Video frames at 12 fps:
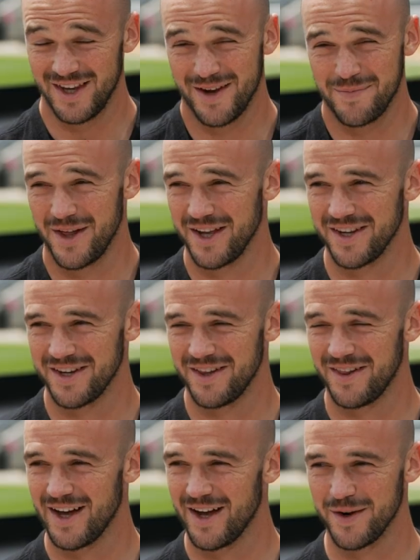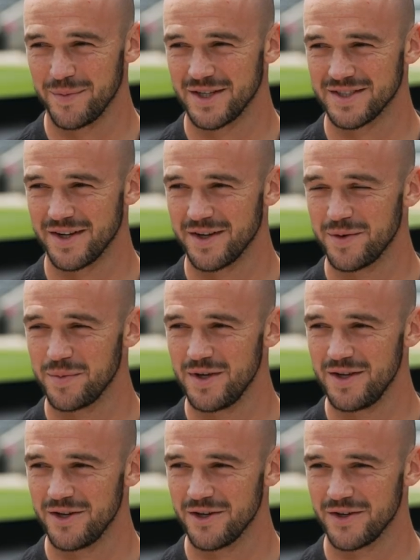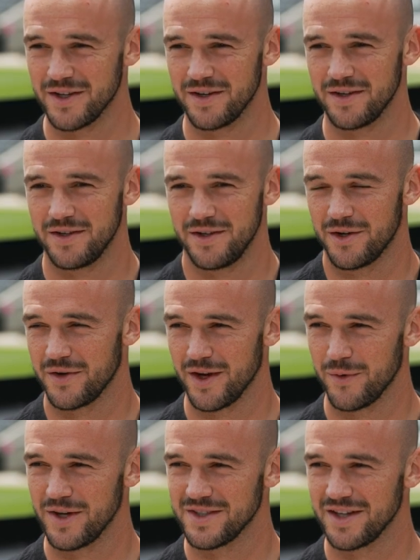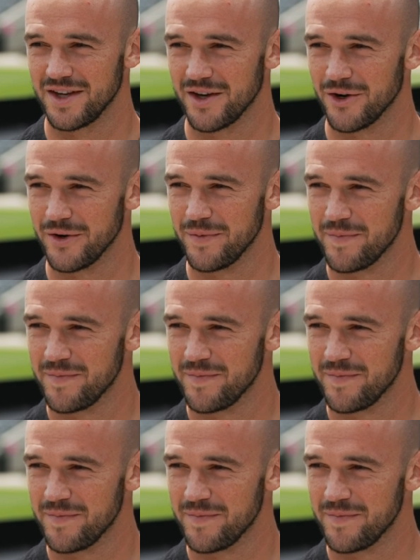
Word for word: Yeah, I'm liking it a lot. I'm excited to be here and, you know, can't wait to get going.